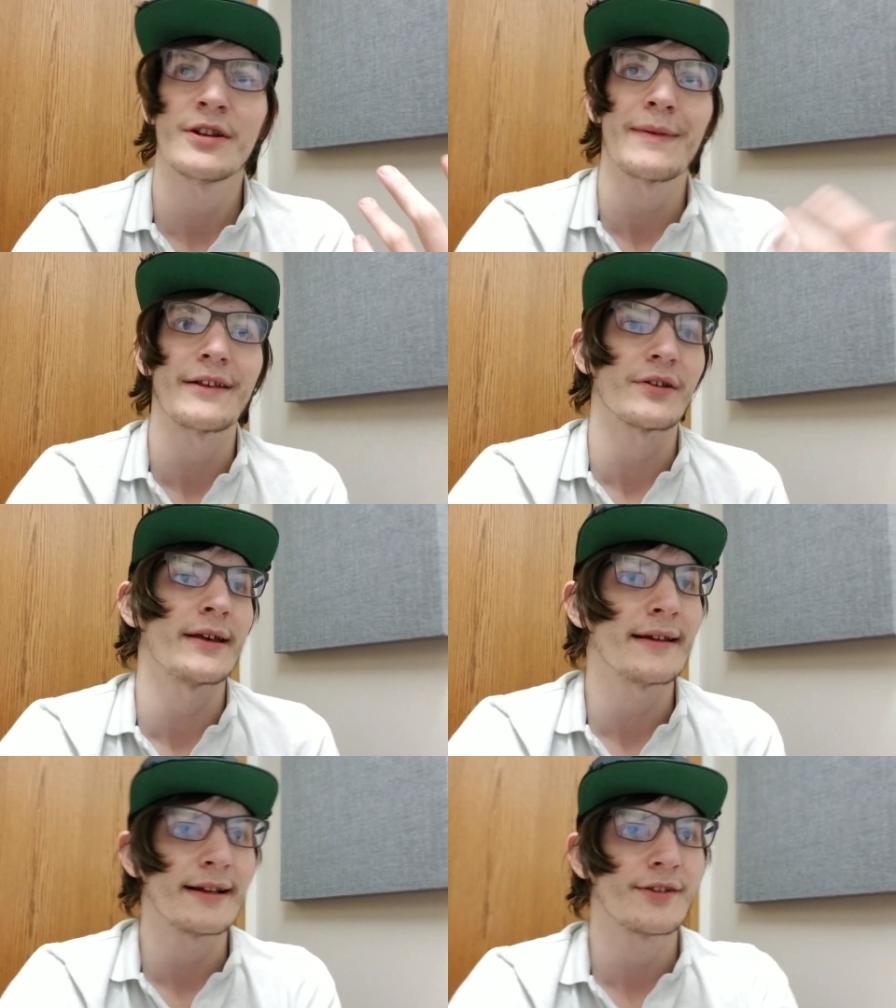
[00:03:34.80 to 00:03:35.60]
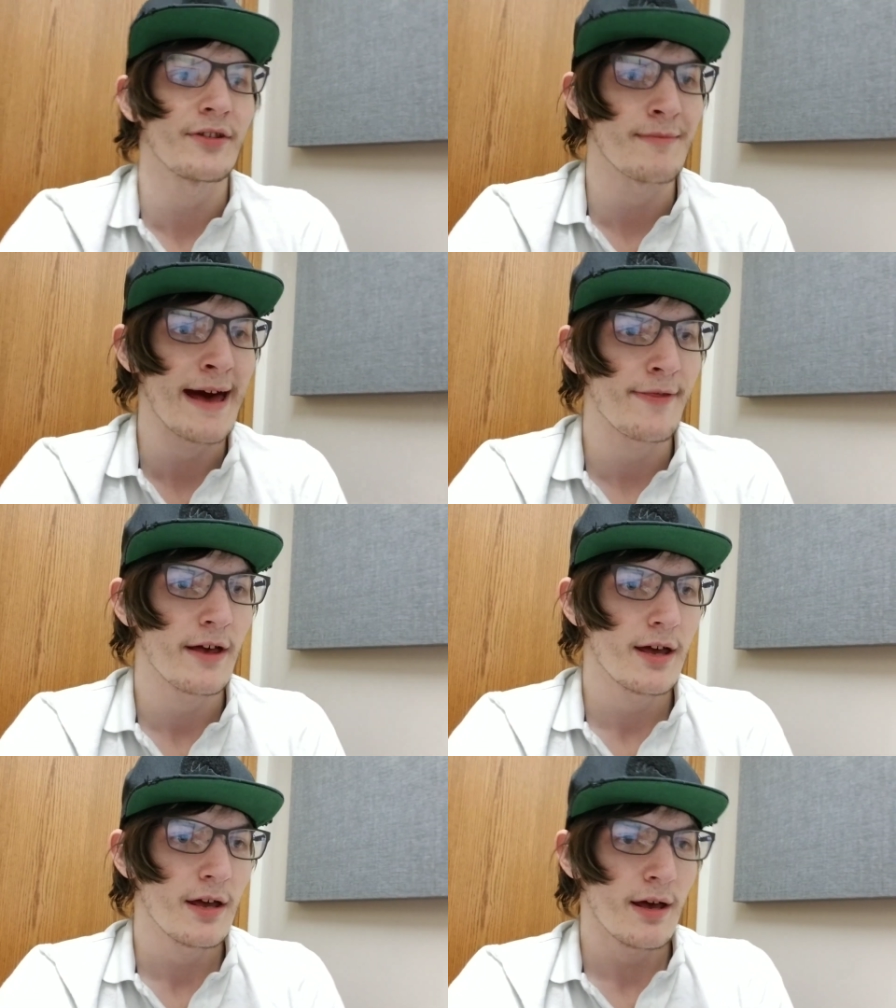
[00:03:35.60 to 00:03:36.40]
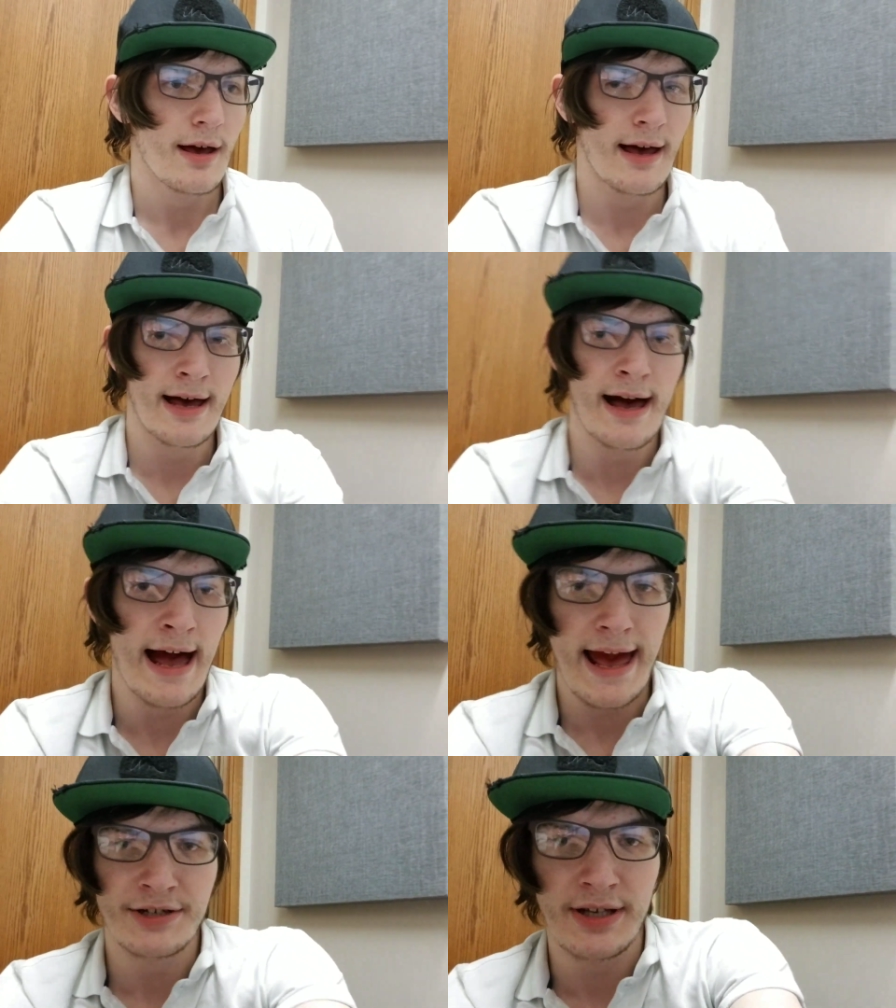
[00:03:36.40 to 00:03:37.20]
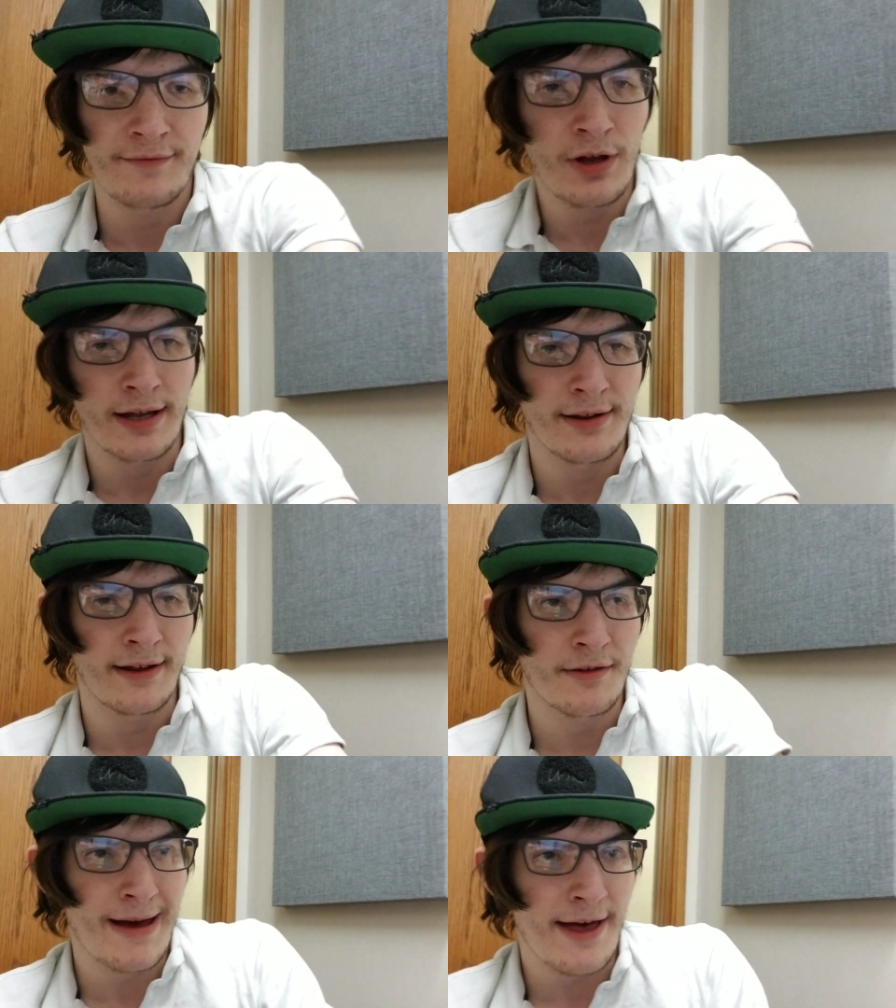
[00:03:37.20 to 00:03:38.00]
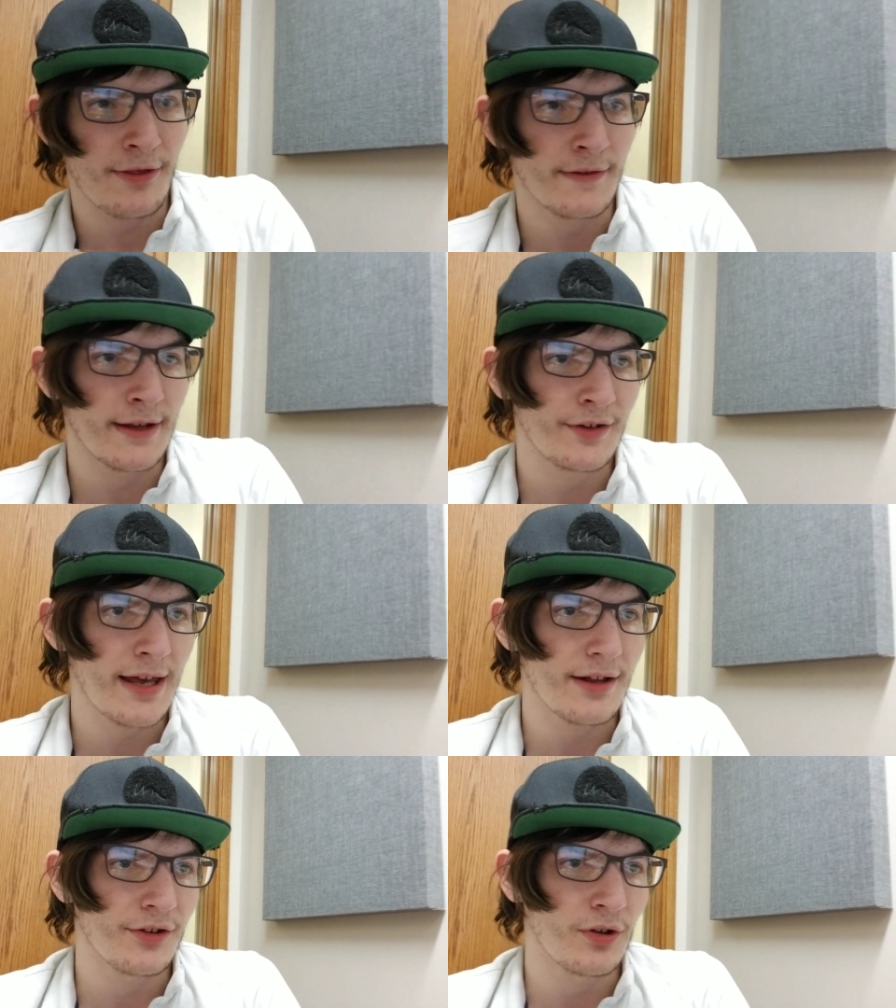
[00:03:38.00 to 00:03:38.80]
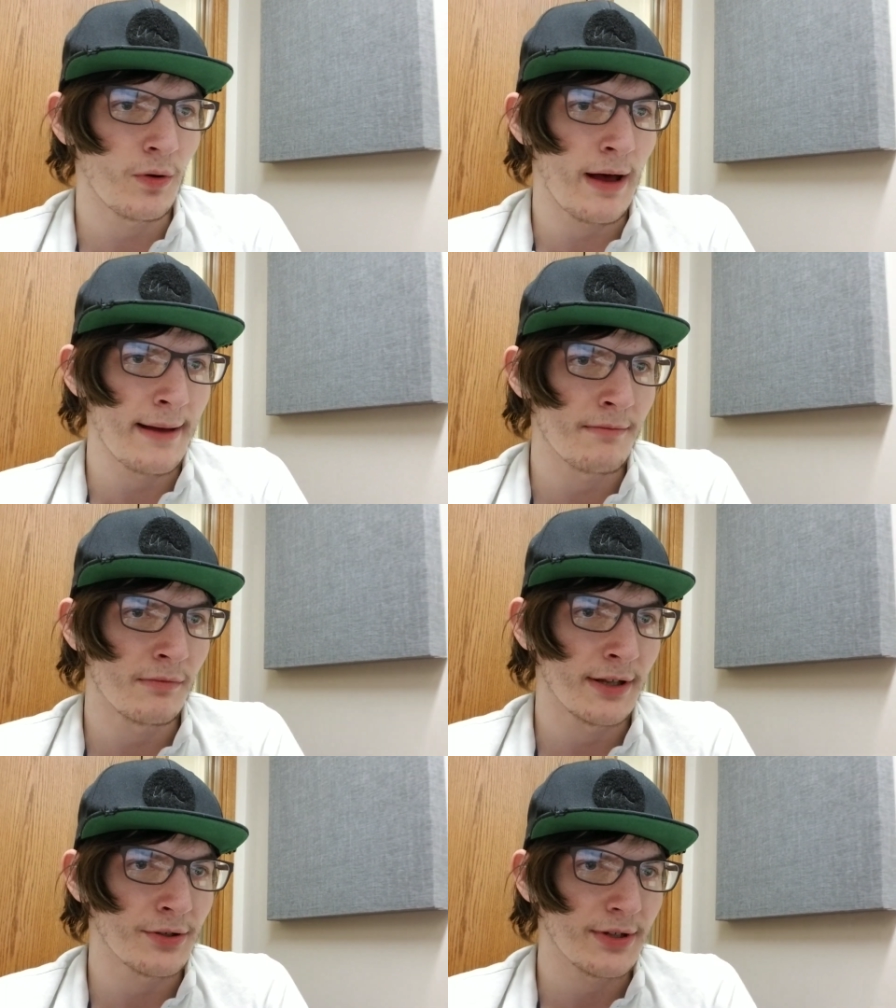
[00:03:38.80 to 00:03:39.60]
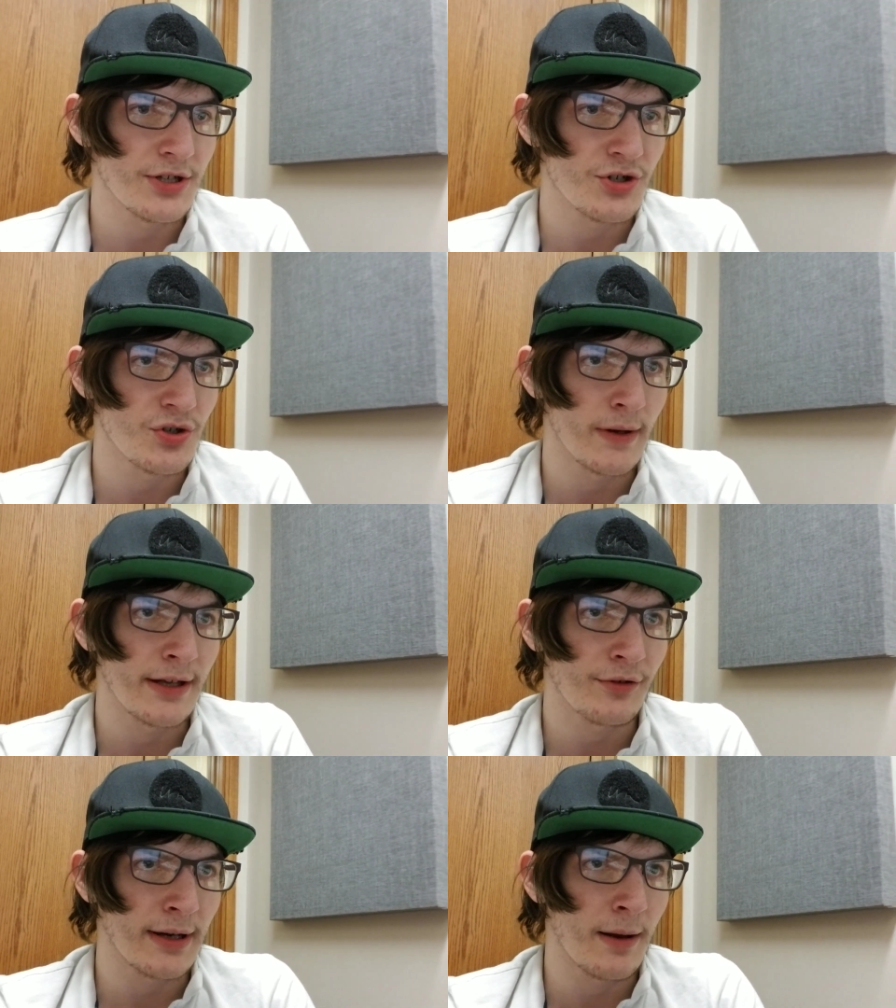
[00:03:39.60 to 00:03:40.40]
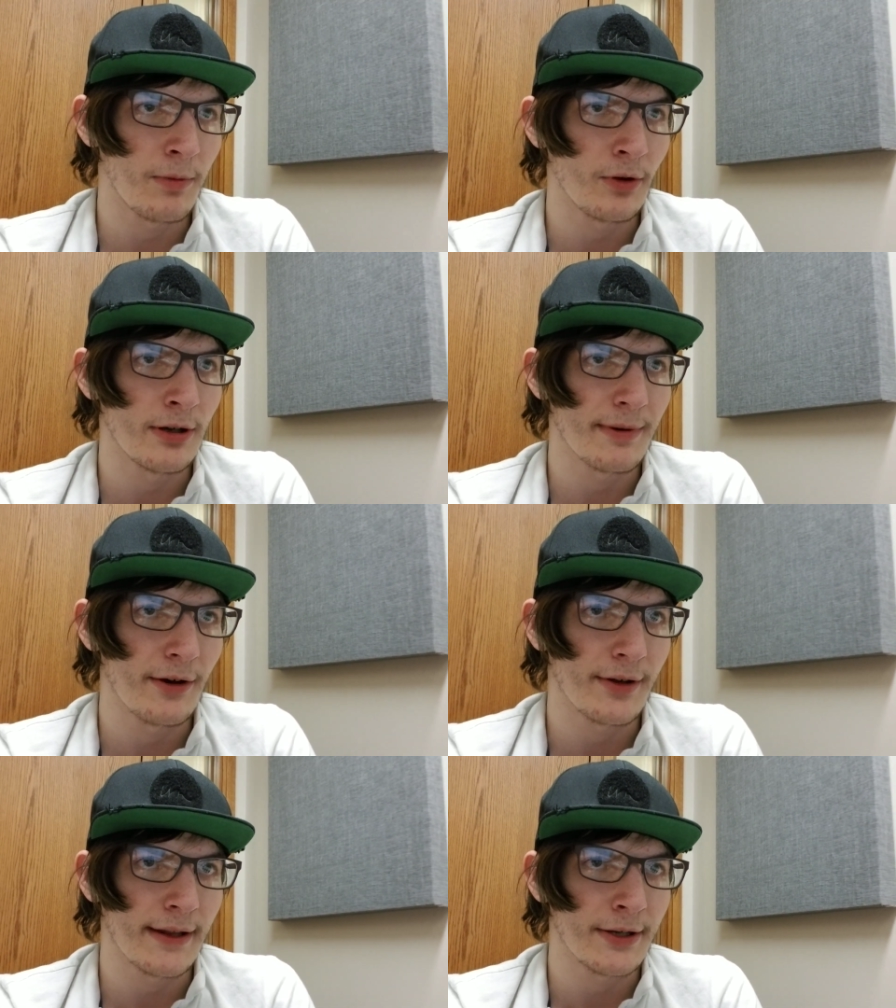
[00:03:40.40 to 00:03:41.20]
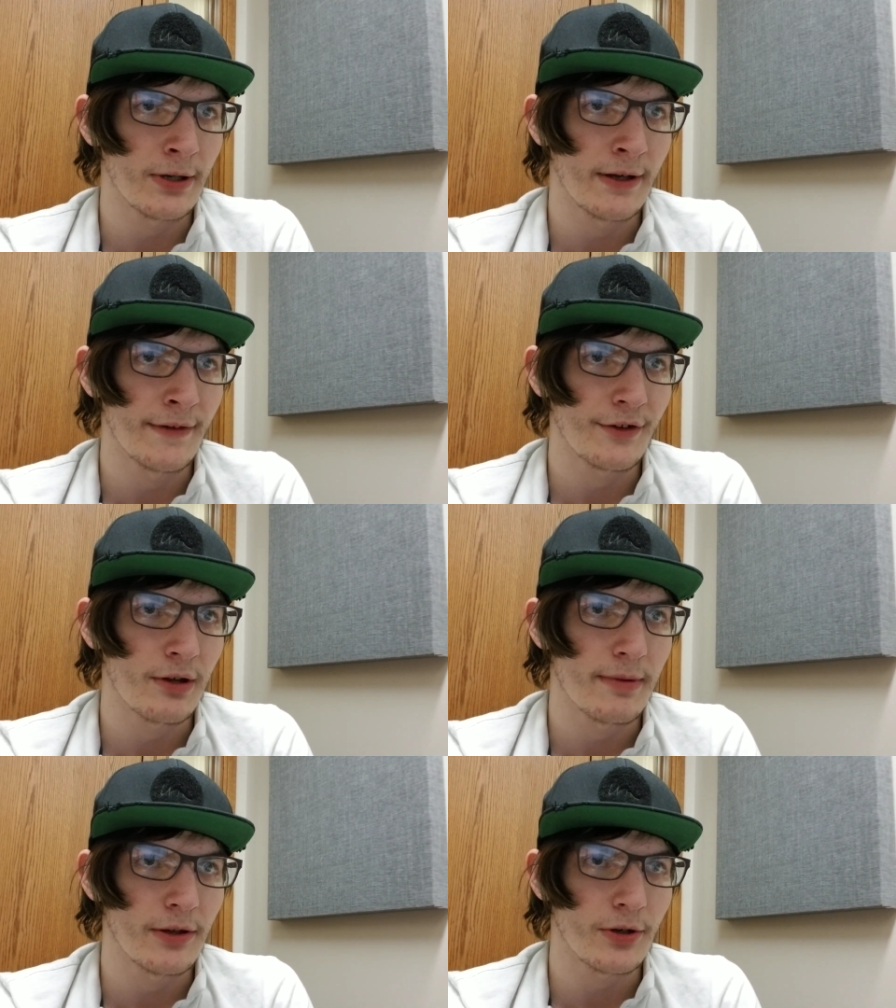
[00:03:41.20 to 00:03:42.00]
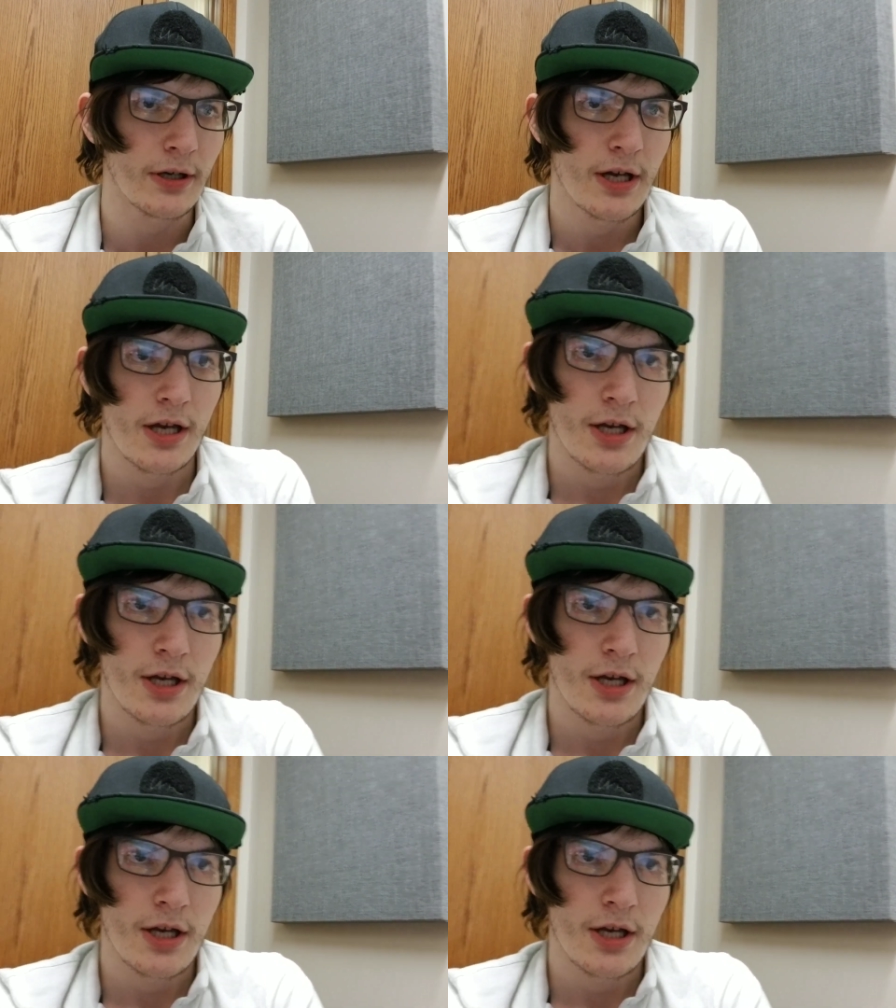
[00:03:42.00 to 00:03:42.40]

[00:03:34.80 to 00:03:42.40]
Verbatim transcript: basically, let's do the math. I actually have not done the math on this yet, so I'm literally just doing this right now. I'm pulling up calculator on this computer.